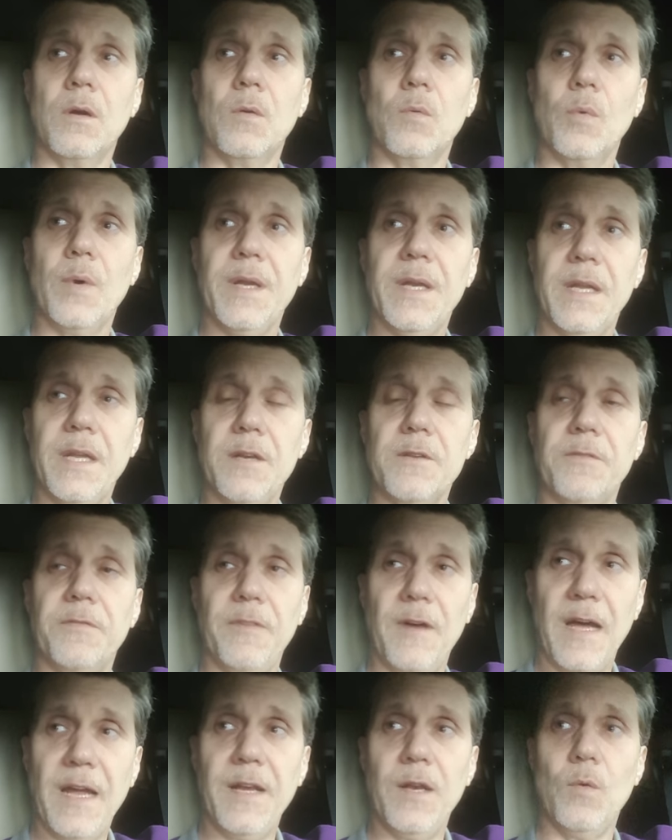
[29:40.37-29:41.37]
we need to
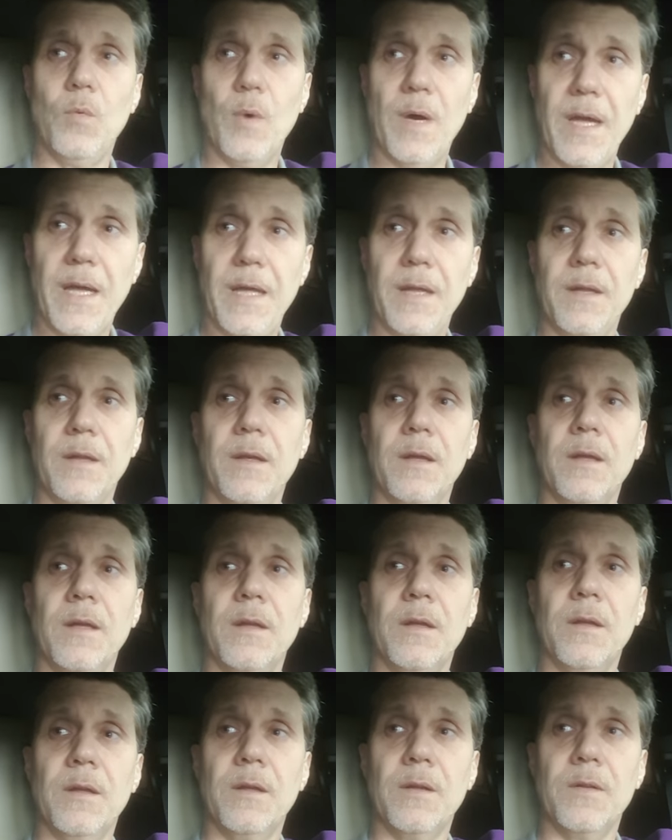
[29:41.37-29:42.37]
find a way
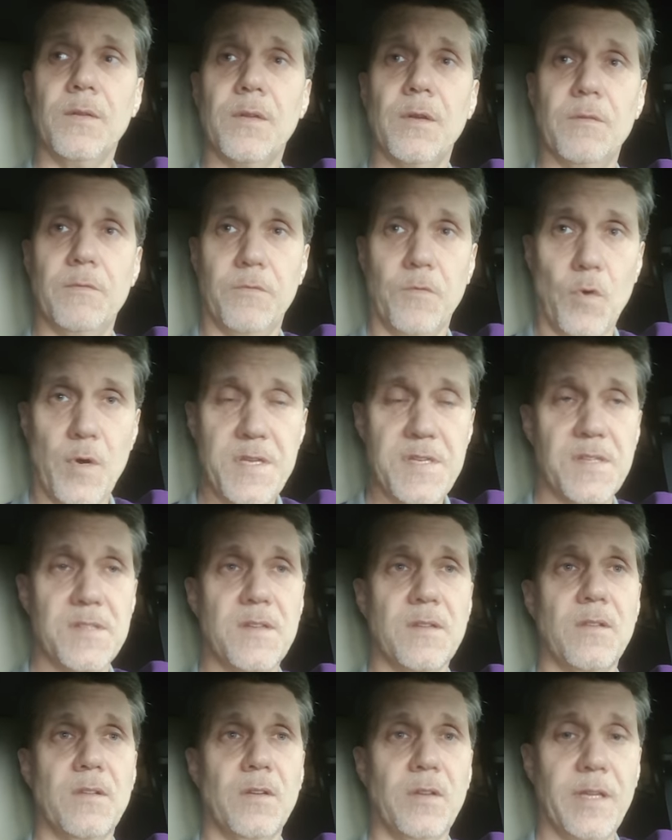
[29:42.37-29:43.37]
to voice
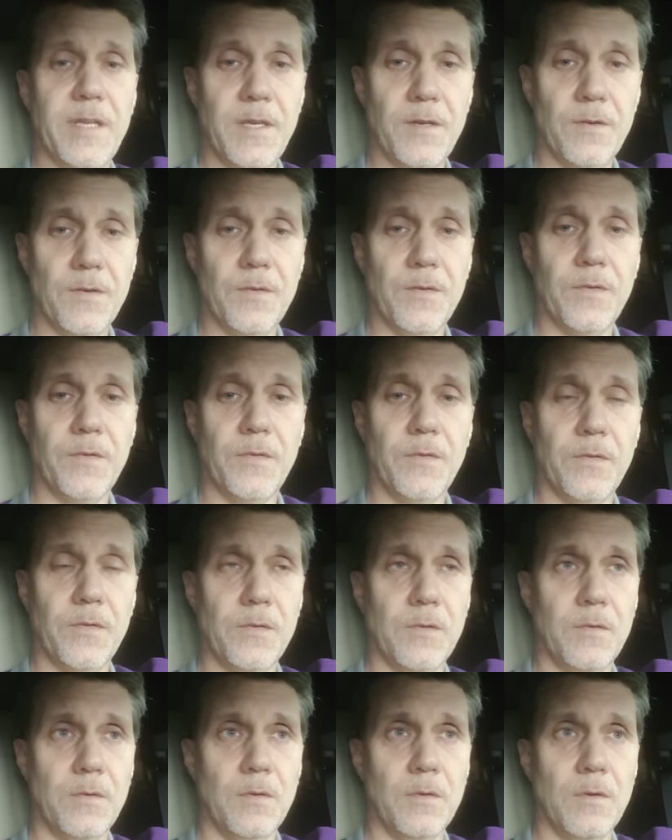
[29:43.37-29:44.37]
to the leaders
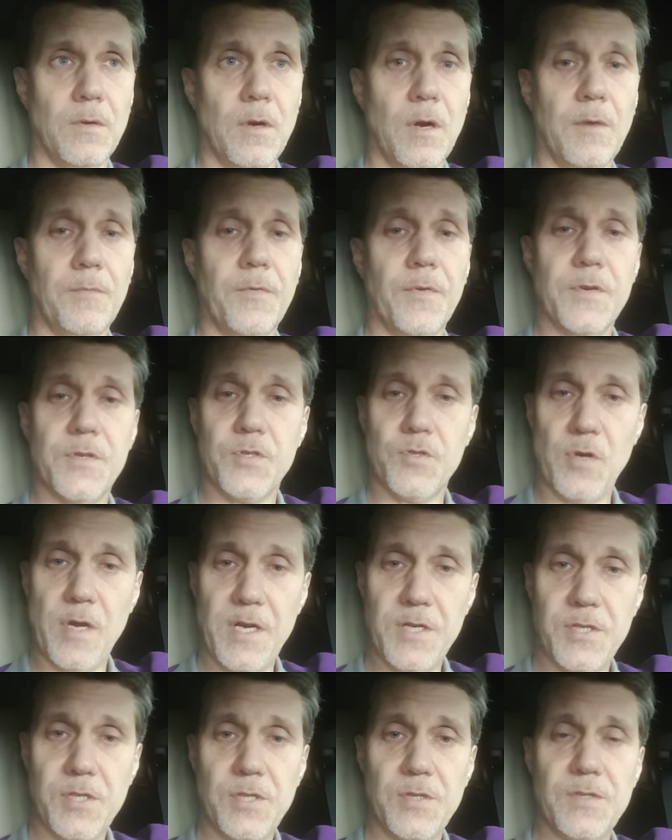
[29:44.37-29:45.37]
our
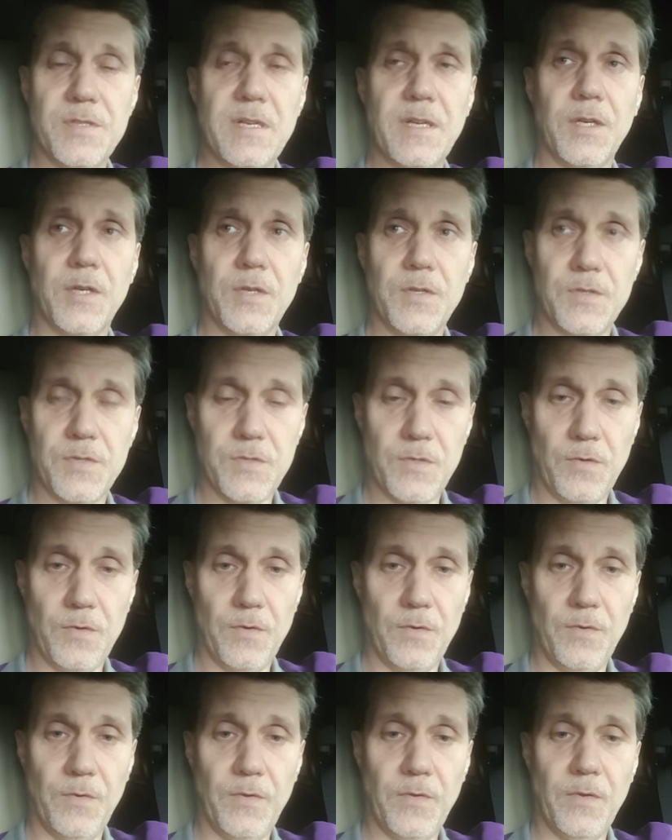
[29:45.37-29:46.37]
frustrations and
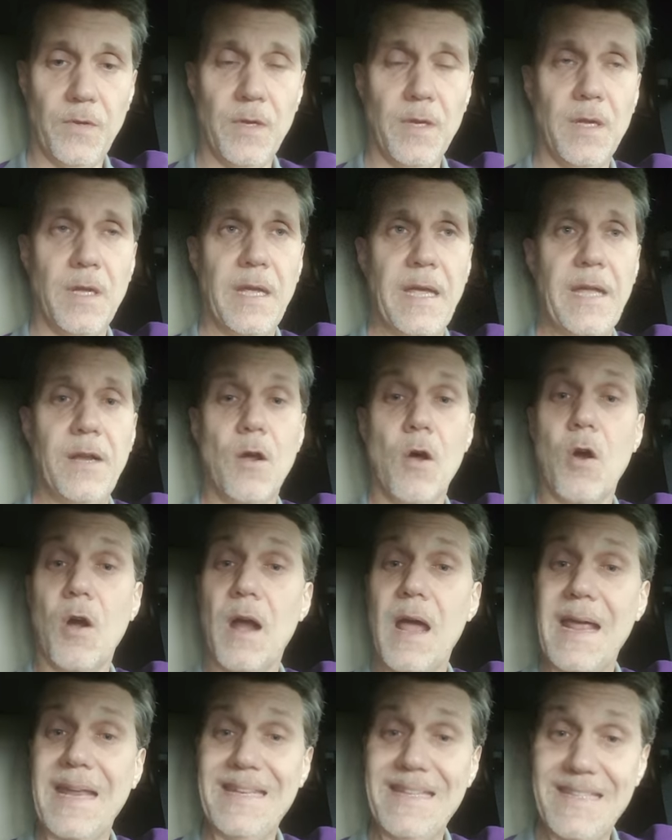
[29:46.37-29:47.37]
concerns and our
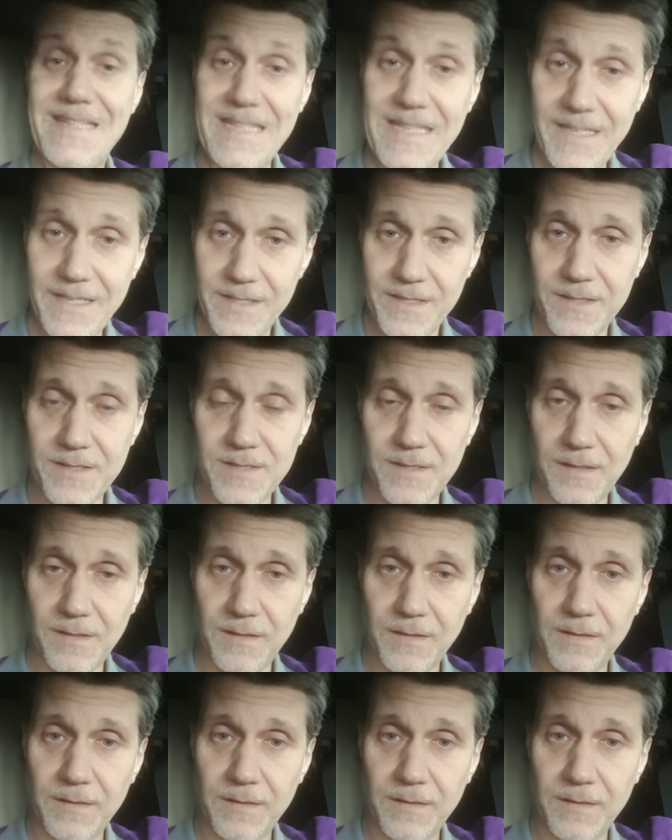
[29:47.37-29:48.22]
ideas.